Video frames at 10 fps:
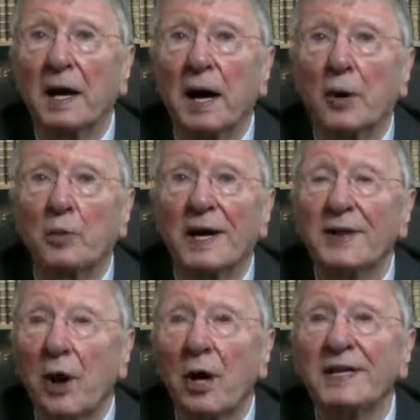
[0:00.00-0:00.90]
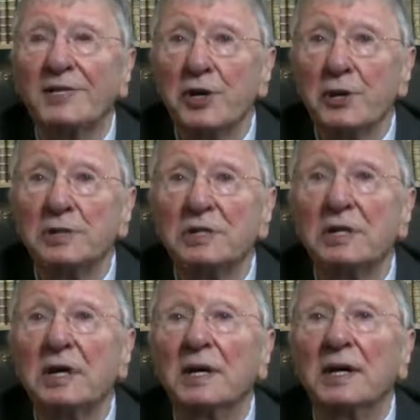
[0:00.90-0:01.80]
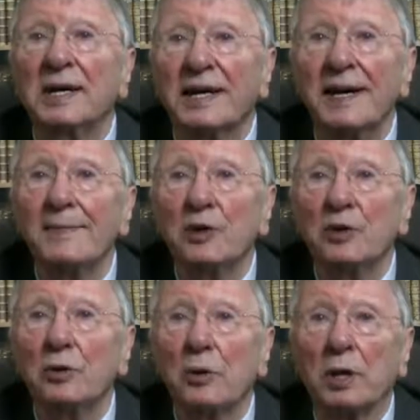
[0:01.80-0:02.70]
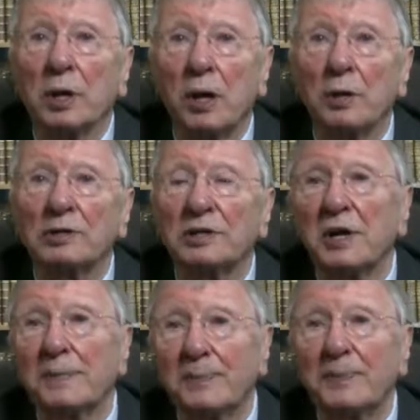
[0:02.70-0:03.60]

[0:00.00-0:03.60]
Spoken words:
and when not in use, Keep the door closed and,